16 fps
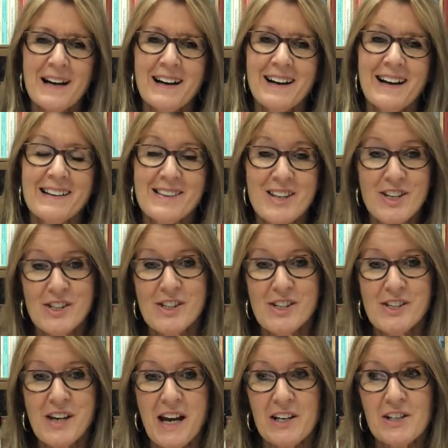and this
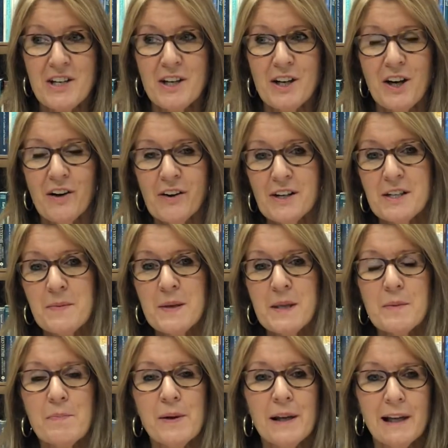is actually going to be the
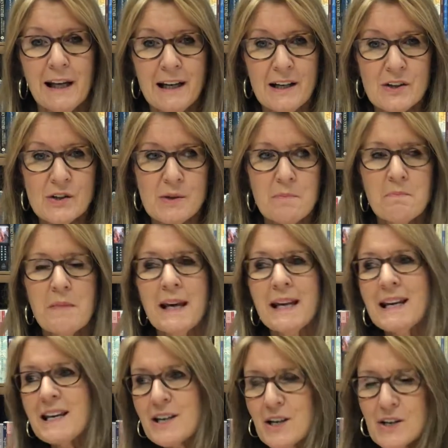place many
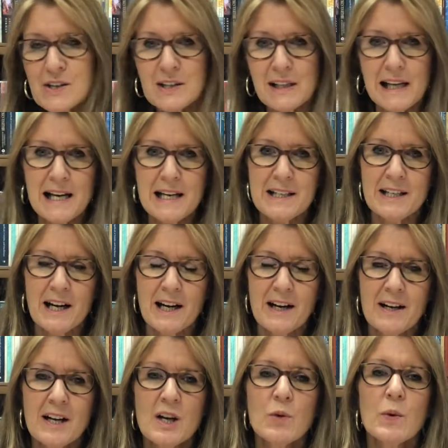years later
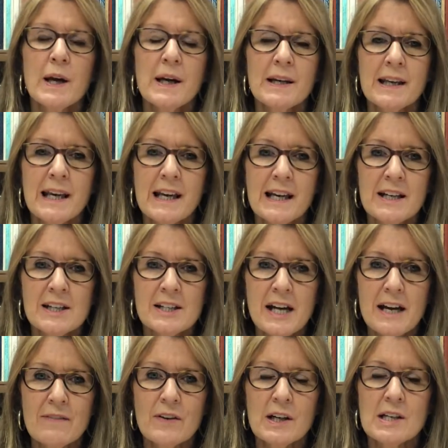when King
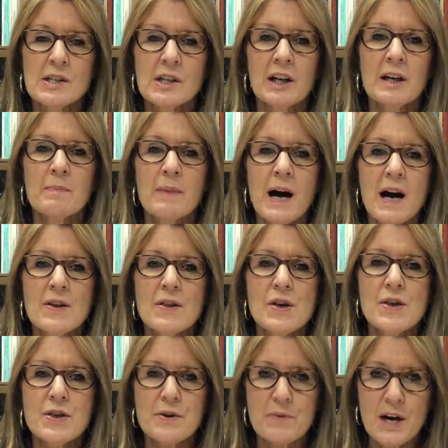David is going to buy the
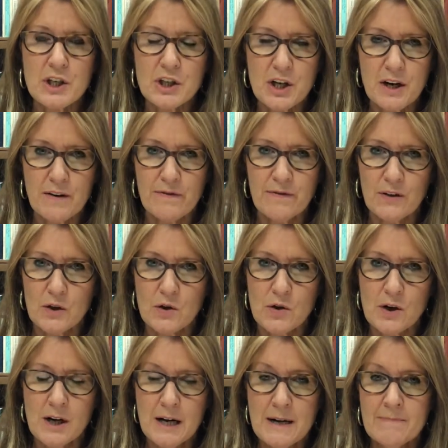threshing
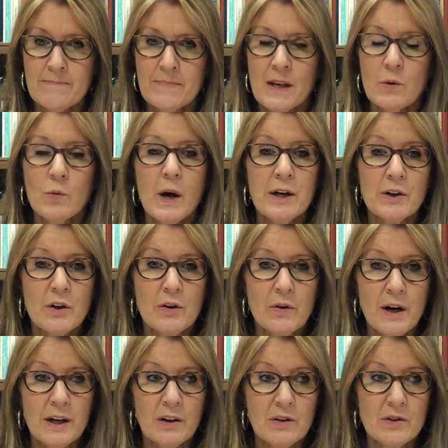floor, 1
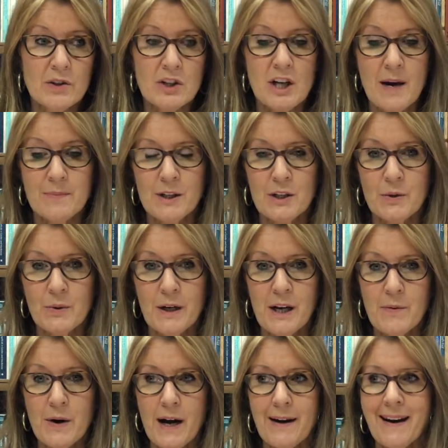Chronicles chapter
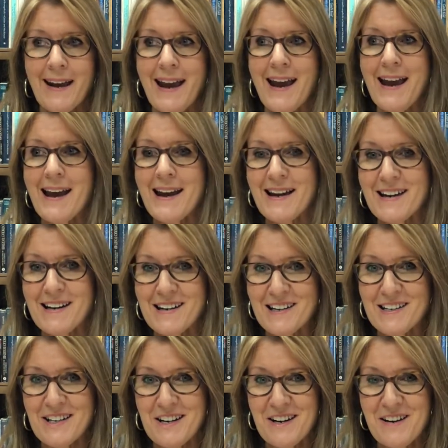21,
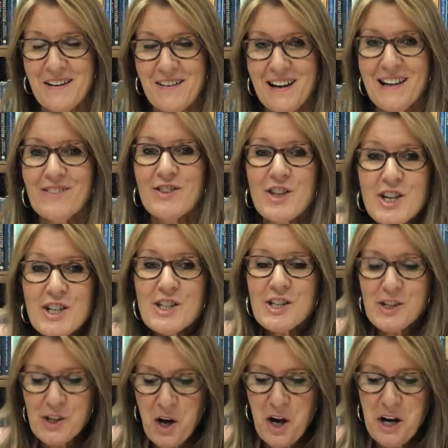and this is
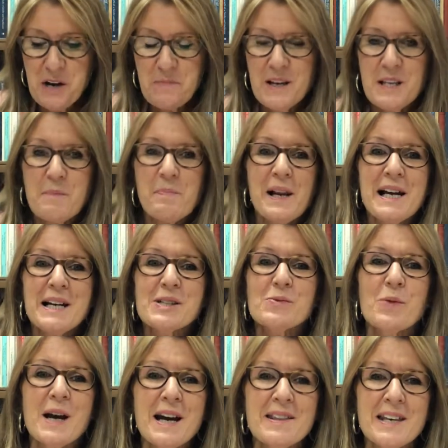going to be the place
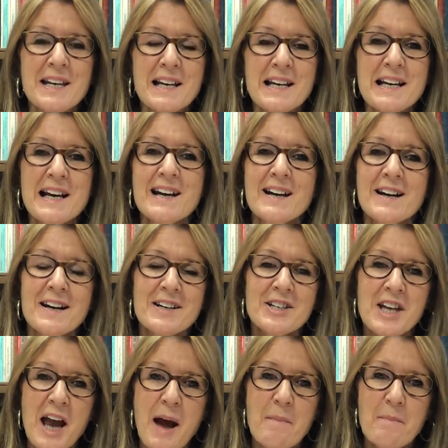where the
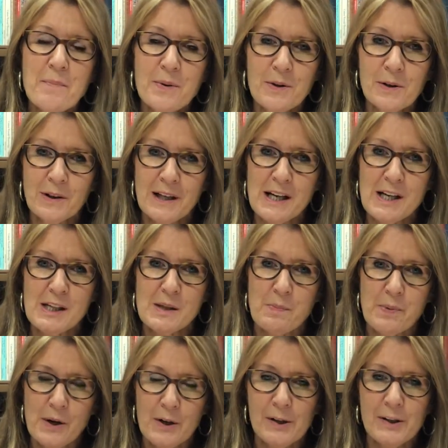temple is
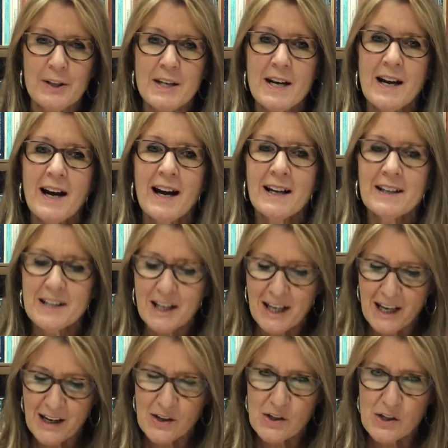built under
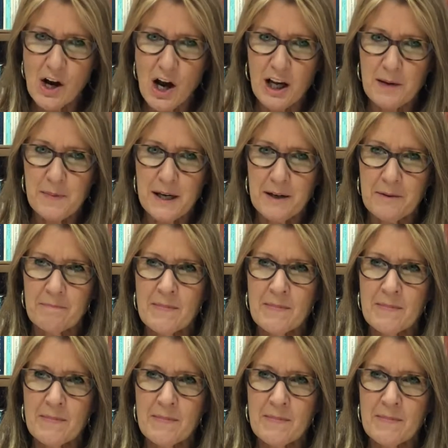King Solomon.